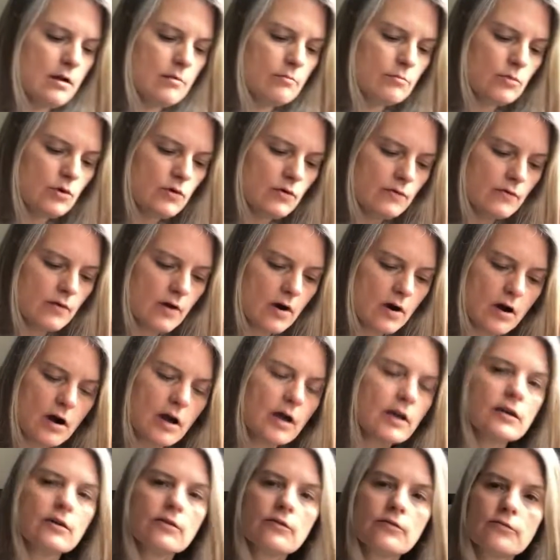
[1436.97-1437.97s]
move
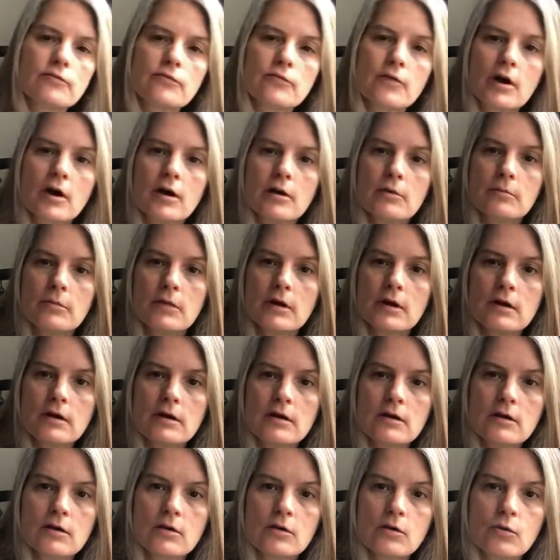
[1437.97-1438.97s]
on from
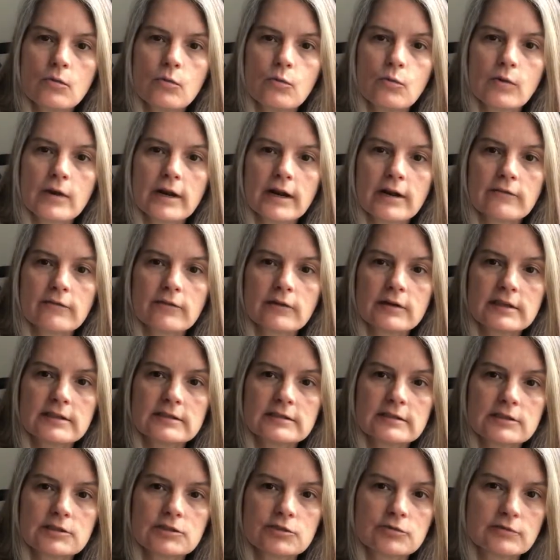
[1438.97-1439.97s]
whatever it is
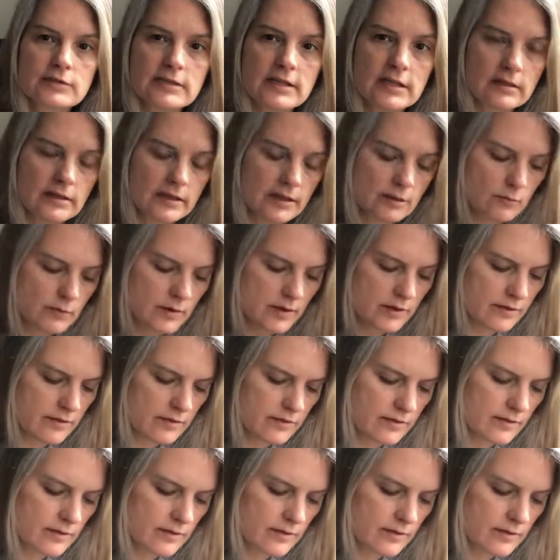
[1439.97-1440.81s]
that you're dealing with.